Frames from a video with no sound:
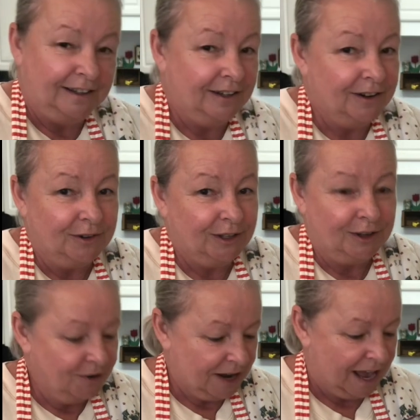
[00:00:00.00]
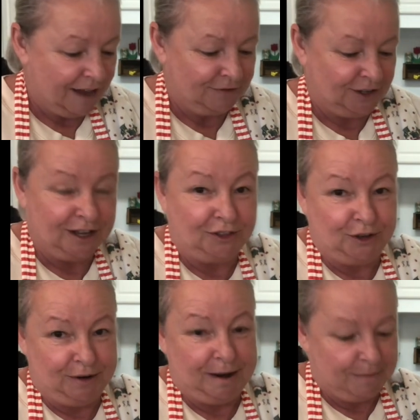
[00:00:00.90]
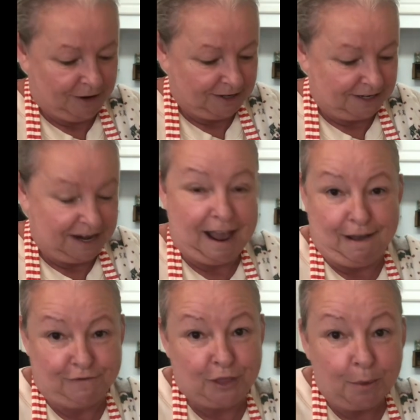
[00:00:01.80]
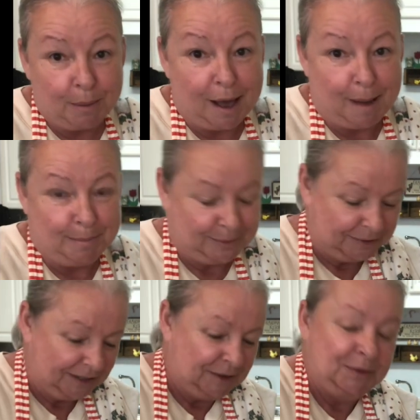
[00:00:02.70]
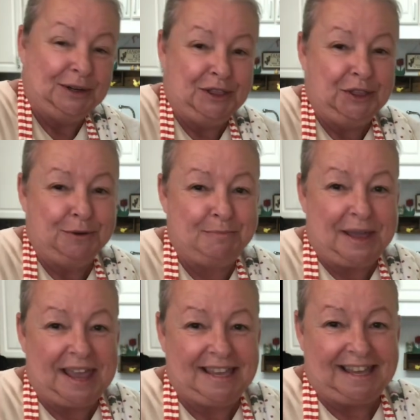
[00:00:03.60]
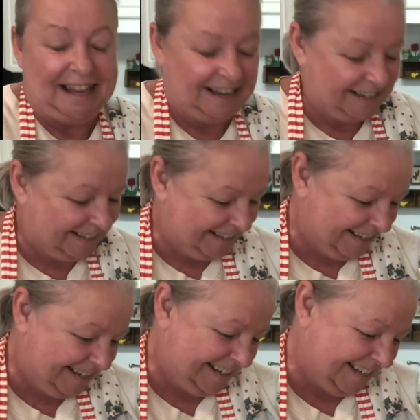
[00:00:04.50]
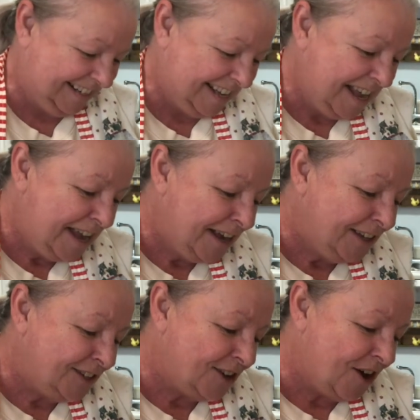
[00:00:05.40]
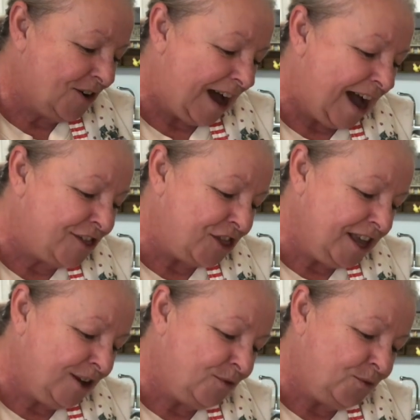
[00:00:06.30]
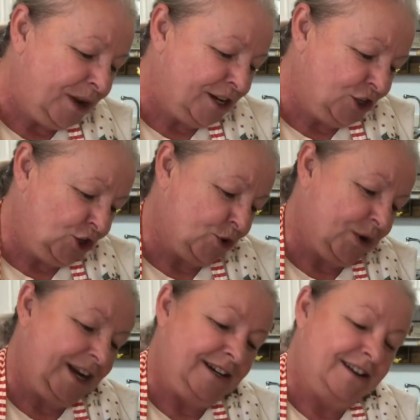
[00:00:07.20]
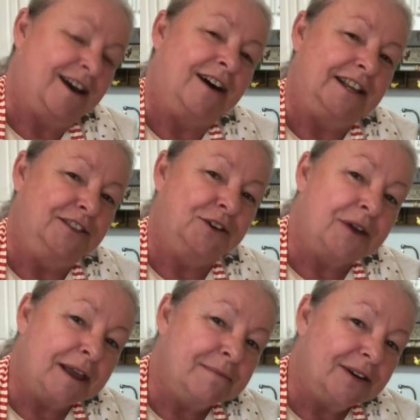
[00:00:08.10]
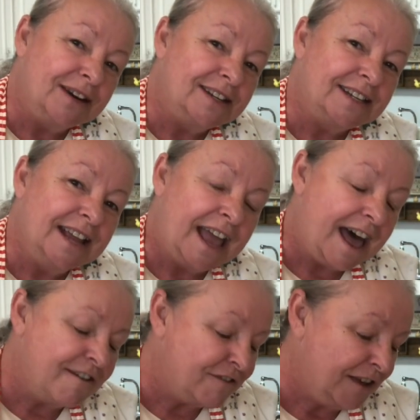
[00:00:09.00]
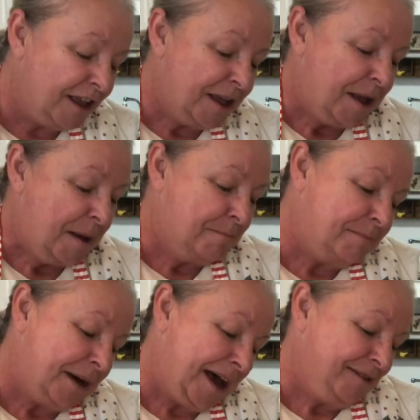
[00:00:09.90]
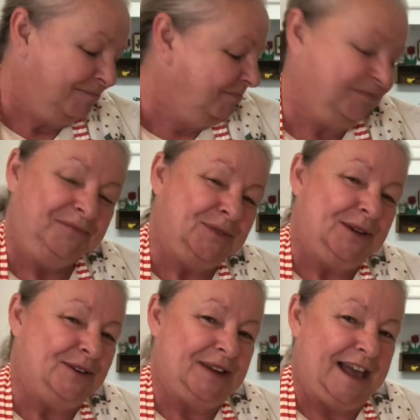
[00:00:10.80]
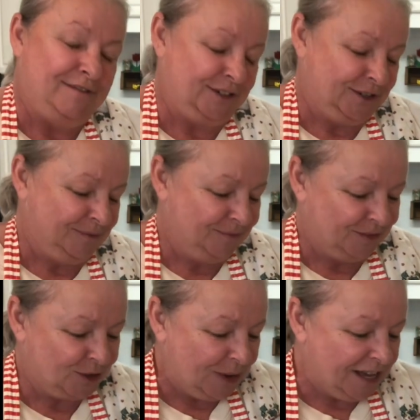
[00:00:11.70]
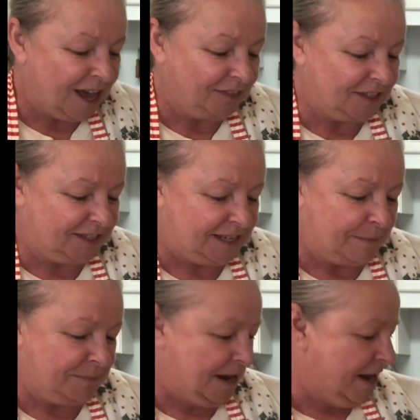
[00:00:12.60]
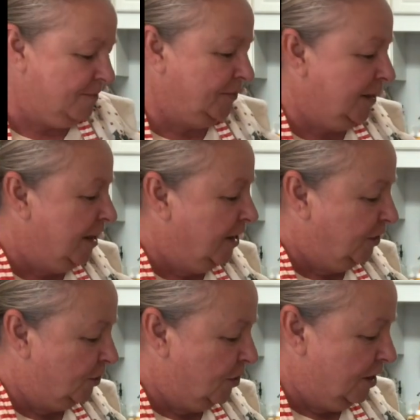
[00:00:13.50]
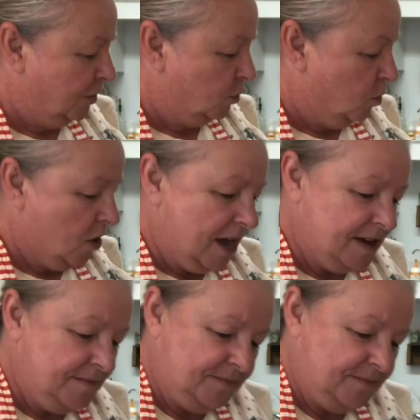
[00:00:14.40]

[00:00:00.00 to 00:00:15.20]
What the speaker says: you know, you don't have to cut the cranberries in half. They'll pop when they're baking. So I think we enjoyed cutting the cranberries in half, but we don't have to. So we cut the step now. So there's one.